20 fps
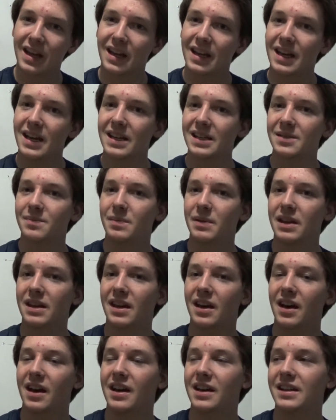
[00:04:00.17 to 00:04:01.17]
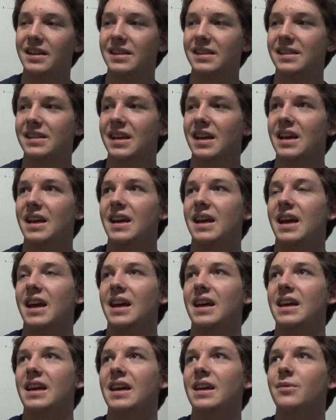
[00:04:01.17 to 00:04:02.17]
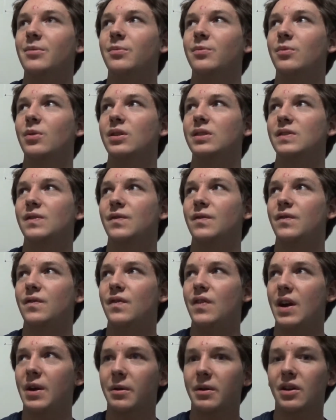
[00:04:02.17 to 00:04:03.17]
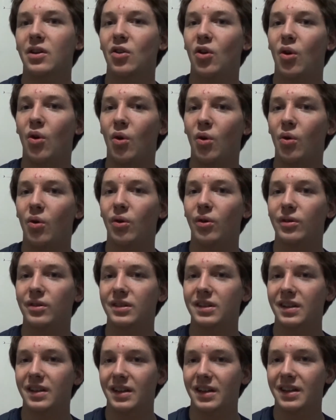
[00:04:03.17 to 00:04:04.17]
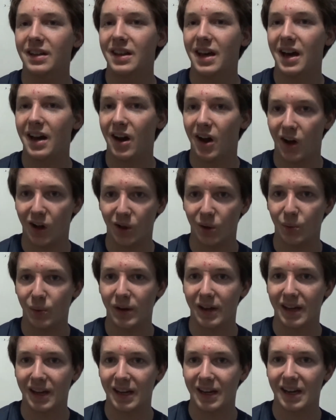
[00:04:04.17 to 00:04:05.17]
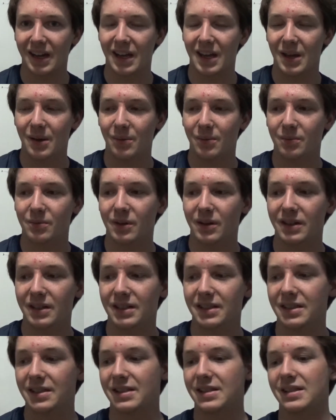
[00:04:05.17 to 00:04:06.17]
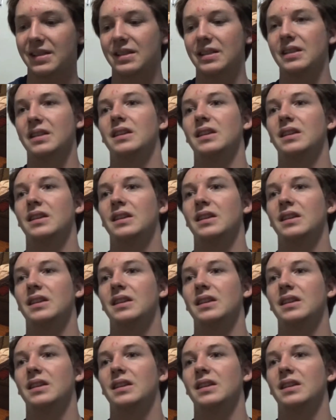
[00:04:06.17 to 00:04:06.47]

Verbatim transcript: is because it was very cold that Halloween. It was